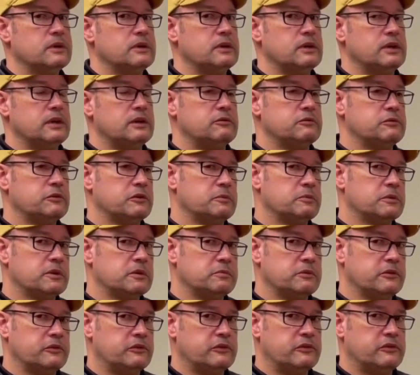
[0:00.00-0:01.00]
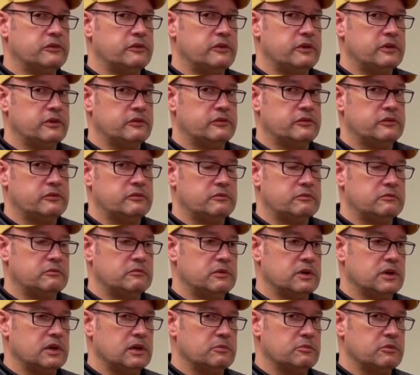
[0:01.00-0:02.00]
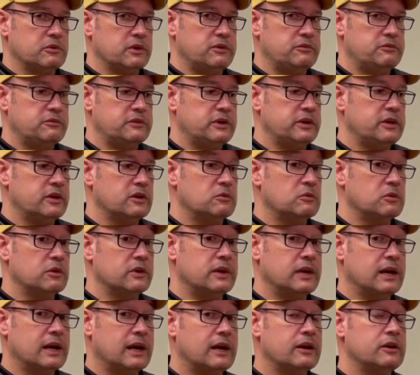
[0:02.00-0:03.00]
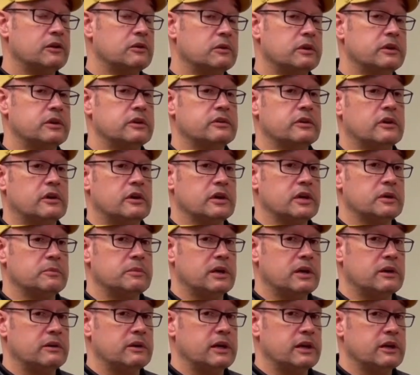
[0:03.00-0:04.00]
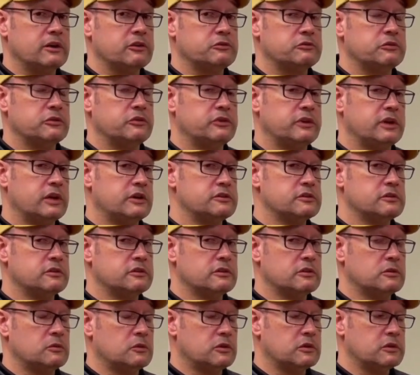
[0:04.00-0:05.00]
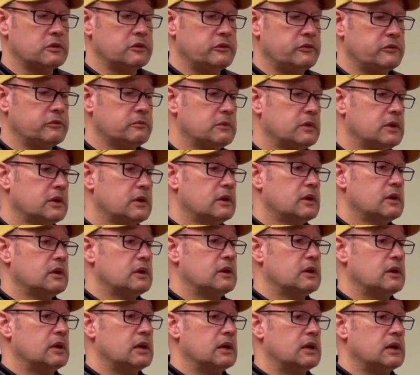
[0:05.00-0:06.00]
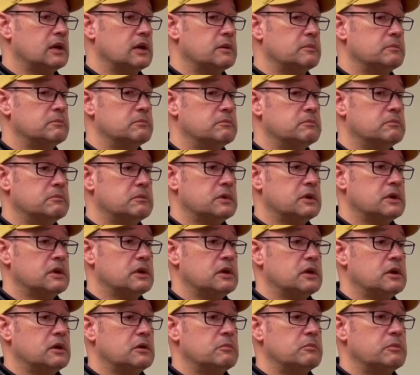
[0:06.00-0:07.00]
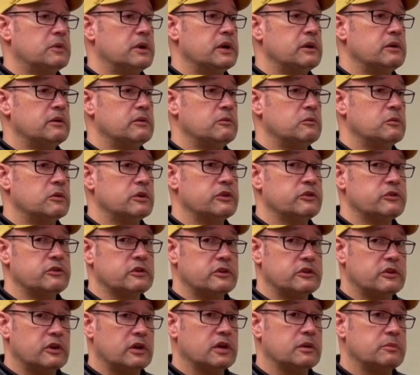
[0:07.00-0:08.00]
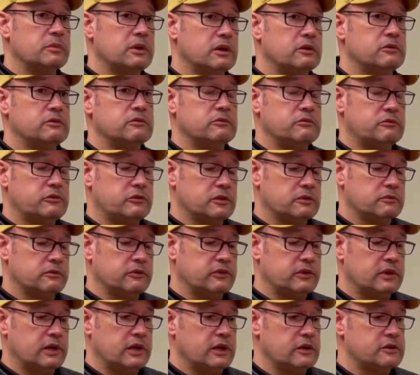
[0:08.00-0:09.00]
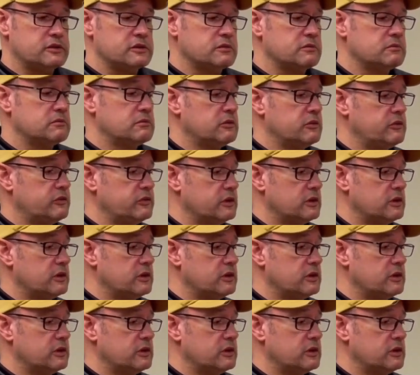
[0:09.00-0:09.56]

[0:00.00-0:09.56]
And for the purposes of this brief video, we're not going to talk about extra scheduler awards, but we're just going to talk about service connection.